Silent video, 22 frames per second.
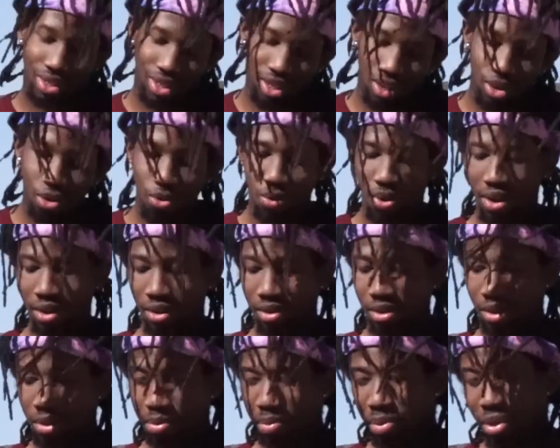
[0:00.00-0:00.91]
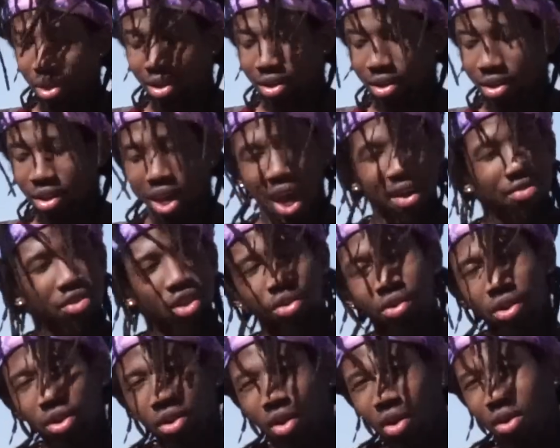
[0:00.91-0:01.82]
Oh well, but after
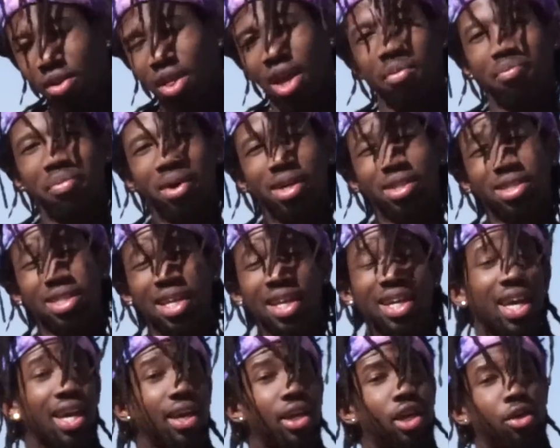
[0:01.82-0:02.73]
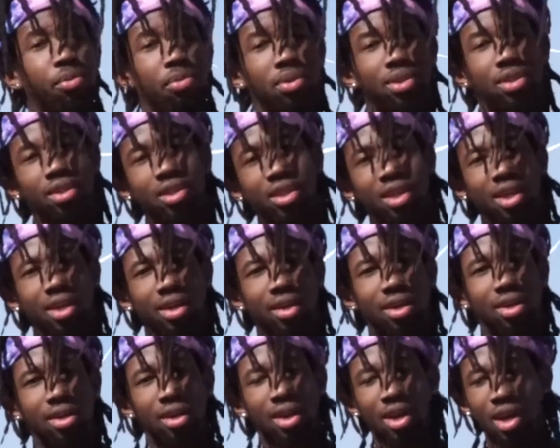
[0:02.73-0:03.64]
hearing all that mess, I can't help but to
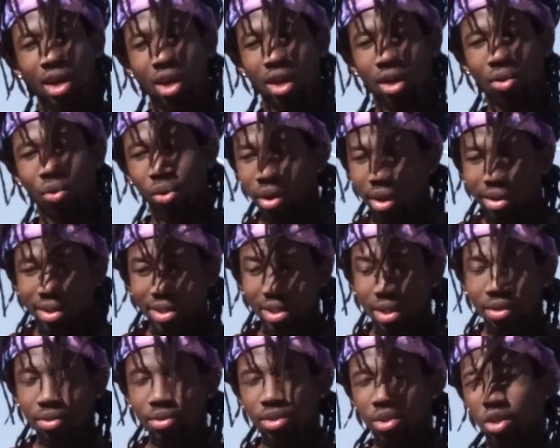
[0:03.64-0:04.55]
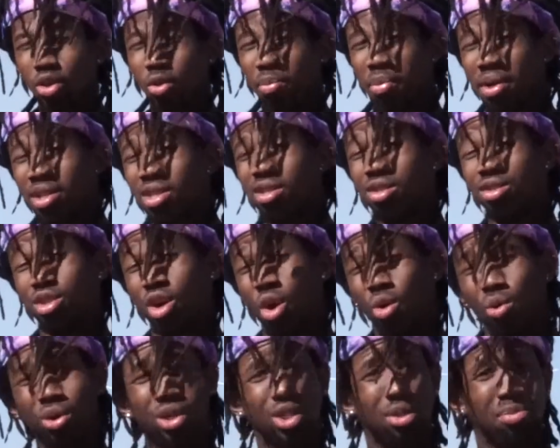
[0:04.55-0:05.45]
think. Will our C O two emissions
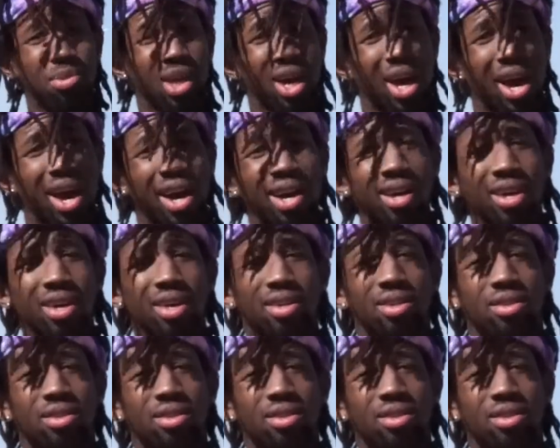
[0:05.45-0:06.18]
always be high?